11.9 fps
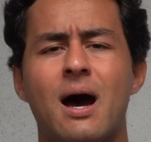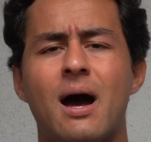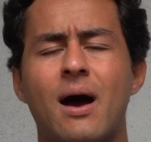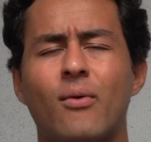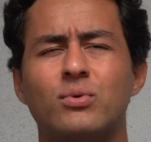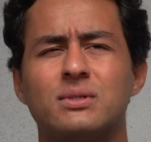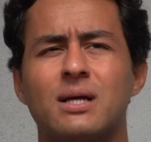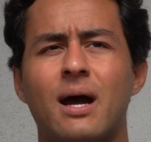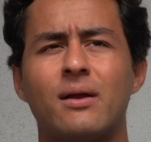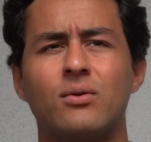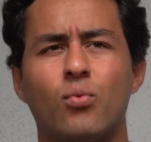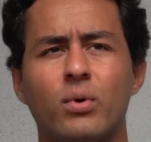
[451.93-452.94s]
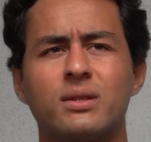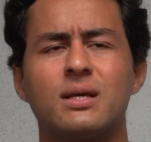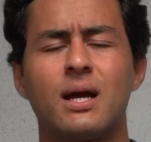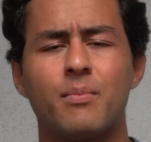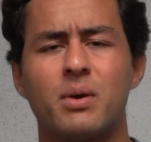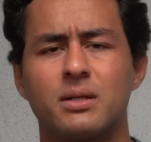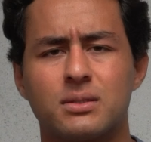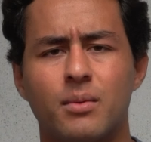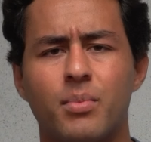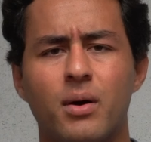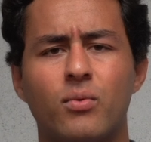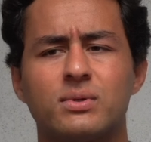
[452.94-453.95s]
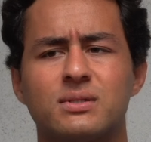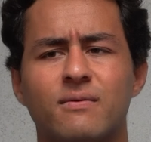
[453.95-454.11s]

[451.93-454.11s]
I was I one thing I picked up on was